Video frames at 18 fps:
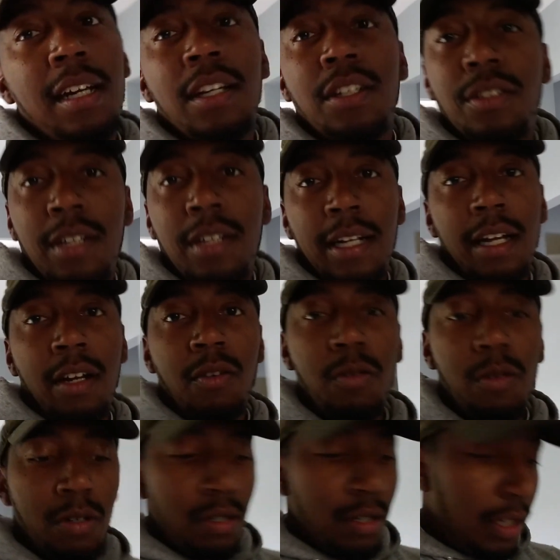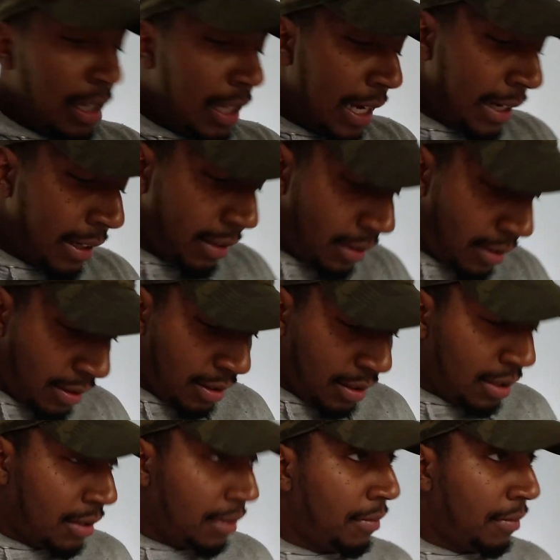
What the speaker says: So I gotta order the lights.